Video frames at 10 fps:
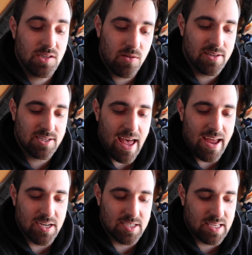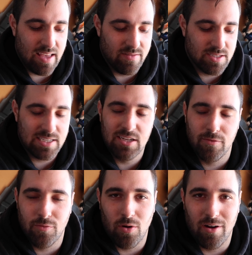So this kind of just gives
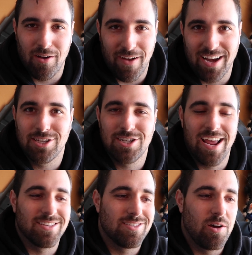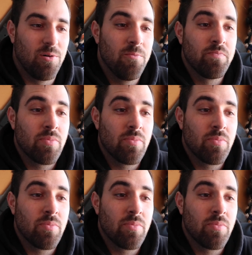cylinder four a fighting chance. So